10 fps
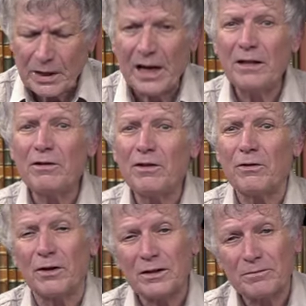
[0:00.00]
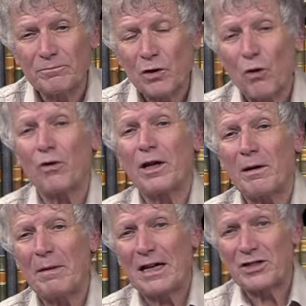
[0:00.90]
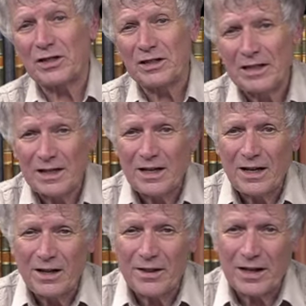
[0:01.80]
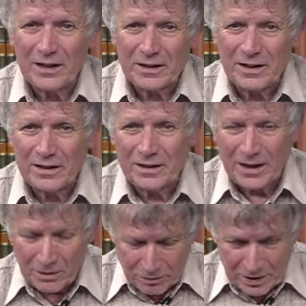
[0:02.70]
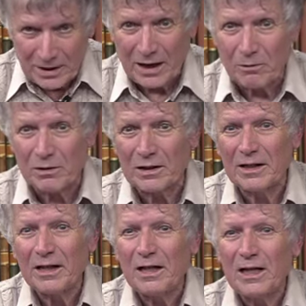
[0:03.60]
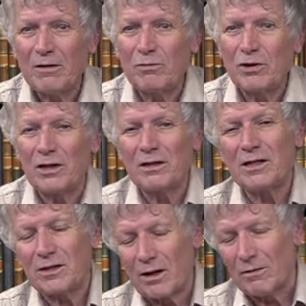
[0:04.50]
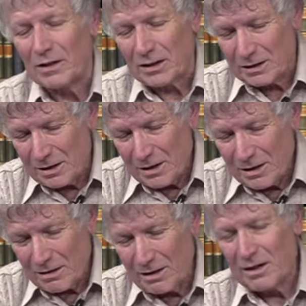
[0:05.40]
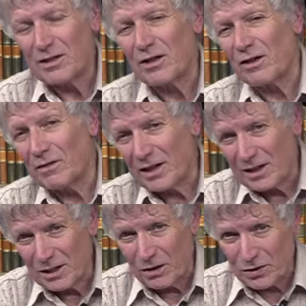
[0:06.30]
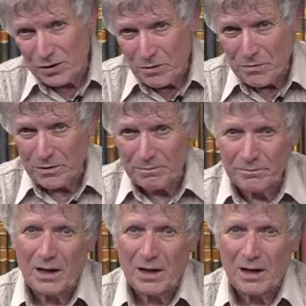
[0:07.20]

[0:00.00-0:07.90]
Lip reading: Henry thought or imagined that in Catherine Howard he would rediscover his lost youth.